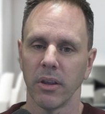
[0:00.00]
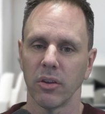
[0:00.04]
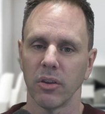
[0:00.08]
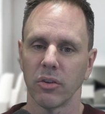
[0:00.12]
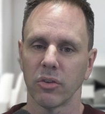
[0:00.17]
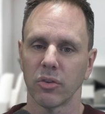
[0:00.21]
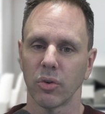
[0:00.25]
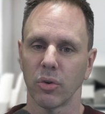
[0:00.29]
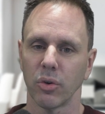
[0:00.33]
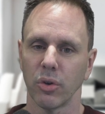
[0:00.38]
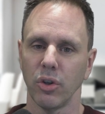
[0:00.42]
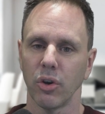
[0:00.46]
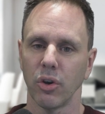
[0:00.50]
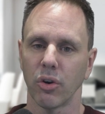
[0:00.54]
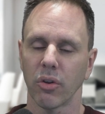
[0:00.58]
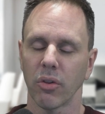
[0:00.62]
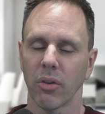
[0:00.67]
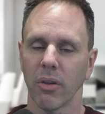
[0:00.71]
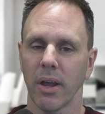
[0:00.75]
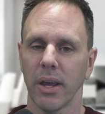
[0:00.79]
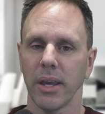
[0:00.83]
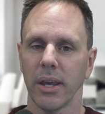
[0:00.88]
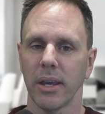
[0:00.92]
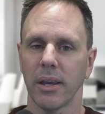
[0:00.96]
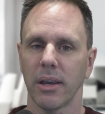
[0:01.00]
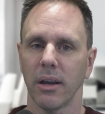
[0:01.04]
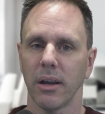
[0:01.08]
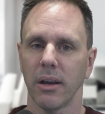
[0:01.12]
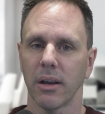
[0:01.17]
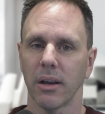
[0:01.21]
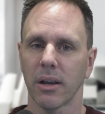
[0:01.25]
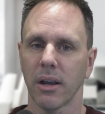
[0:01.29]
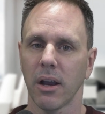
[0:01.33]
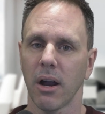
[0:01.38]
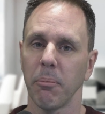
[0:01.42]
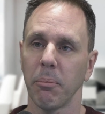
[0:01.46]
so you're like
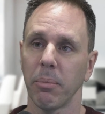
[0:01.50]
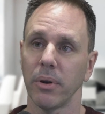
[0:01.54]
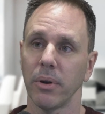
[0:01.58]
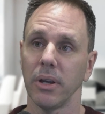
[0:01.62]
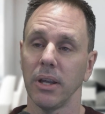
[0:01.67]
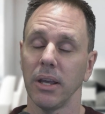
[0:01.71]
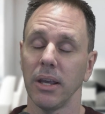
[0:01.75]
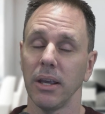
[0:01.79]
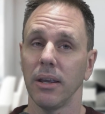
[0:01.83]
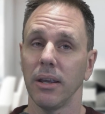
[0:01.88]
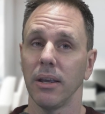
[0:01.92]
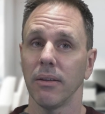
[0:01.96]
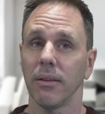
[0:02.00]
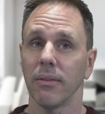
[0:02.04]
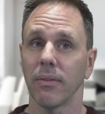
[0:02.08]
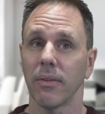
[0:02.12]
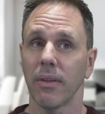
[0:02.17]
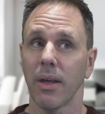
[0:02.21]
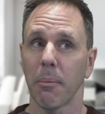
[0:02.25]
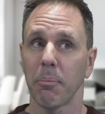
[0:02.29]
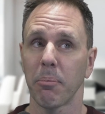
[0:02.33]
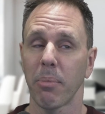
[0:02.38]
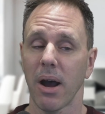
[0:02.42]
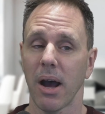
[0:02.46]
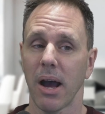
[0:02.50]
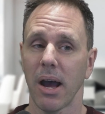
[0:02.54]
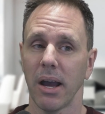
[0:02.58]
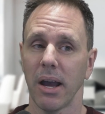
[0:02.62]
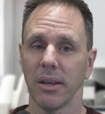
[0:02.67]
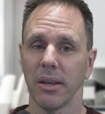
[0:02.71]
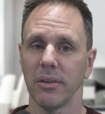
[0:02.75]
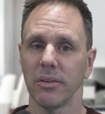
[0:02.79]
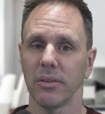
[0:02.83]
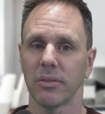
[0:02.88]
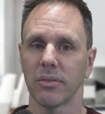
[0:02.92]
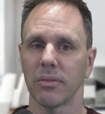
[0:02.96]
a company that
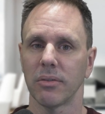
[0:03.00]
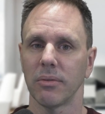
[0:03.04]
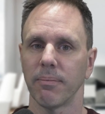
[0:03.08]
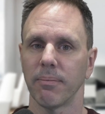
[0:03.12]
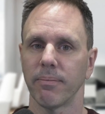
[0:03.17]
buys